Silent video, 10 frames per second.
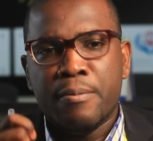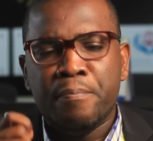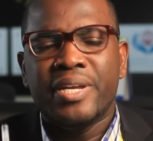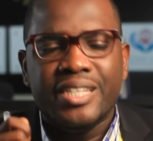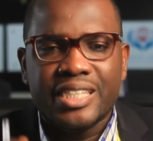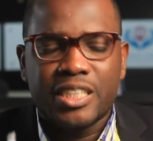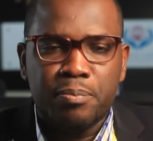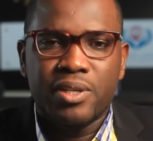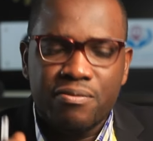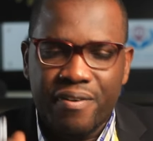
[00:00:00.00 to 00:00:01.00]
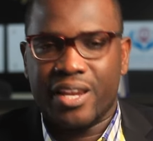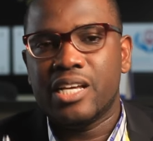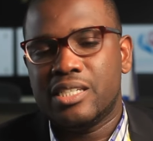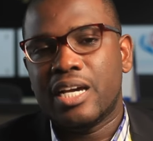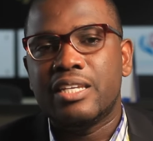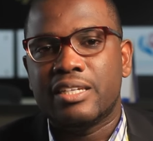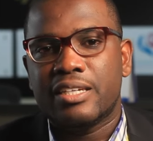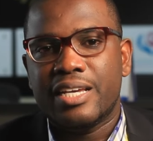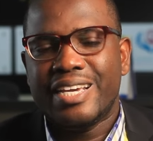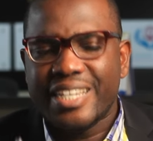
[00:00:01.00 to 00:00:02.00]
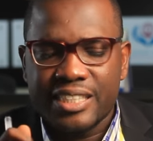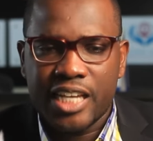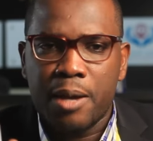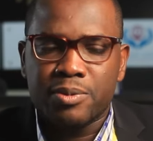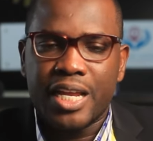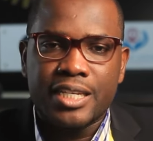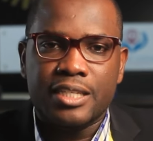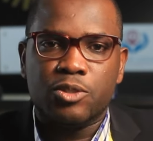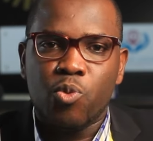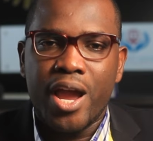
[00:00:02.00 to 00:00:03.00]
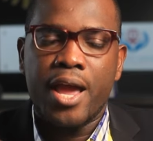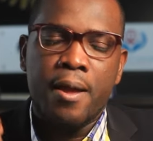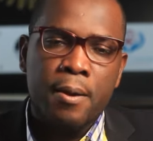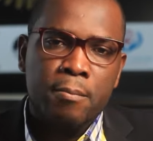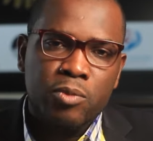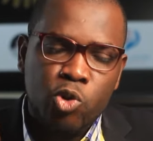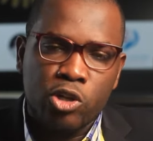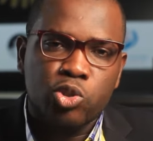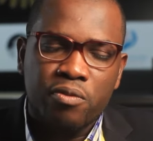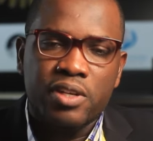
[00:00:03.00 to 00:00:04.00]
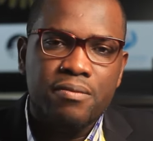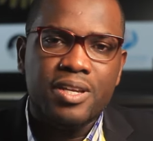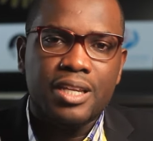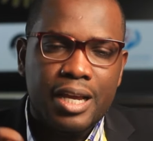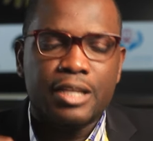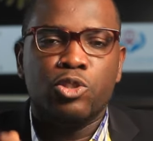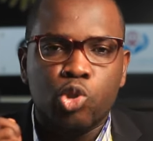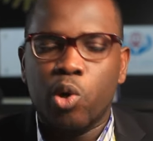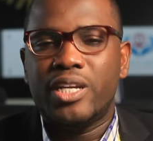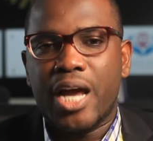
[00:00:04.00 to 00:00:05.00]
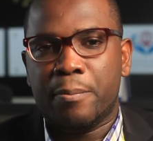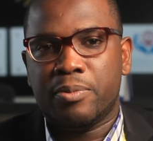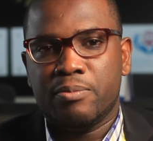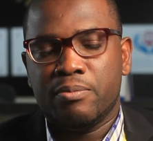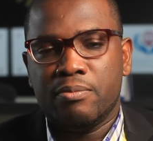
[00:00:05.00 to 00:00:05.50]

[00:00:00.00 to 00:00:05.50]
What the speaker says: Be disciplined financially. In times like this, where cost of living is going up,